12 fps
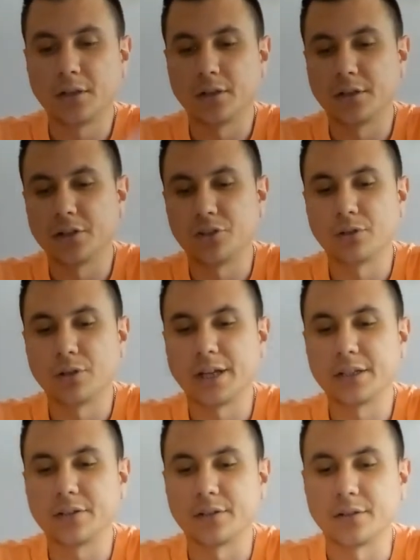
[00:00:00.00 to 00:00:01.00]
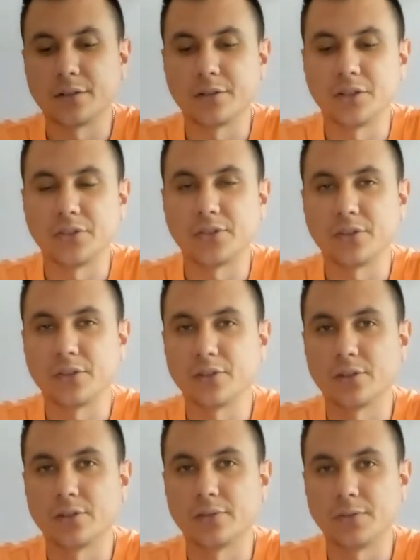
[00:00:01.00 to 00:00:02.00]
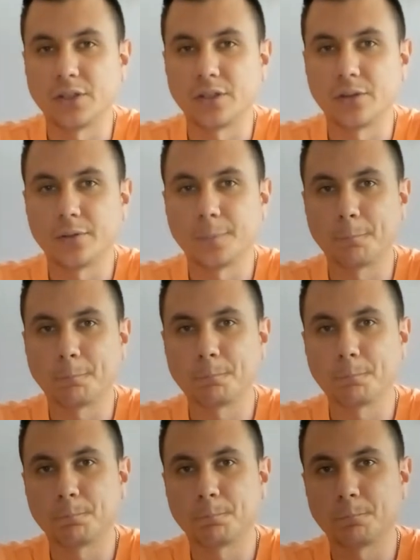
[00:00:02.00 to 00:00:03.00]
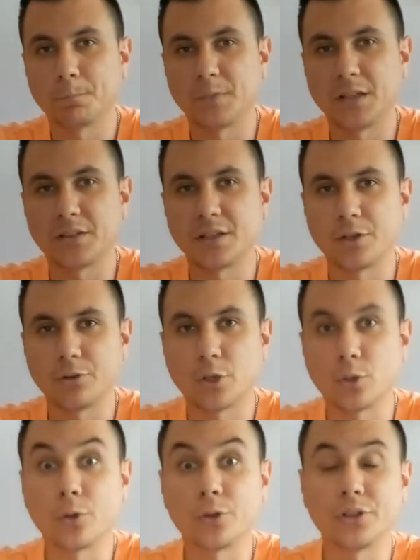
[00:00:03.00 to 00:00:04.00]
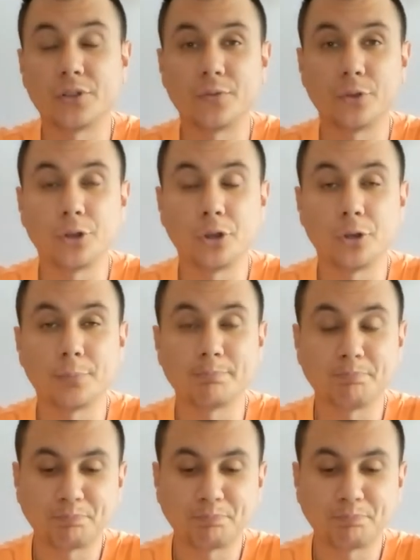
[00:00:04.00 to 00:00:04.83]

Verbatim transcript: uh, that you liked uh, this uh, video that I recorded for you.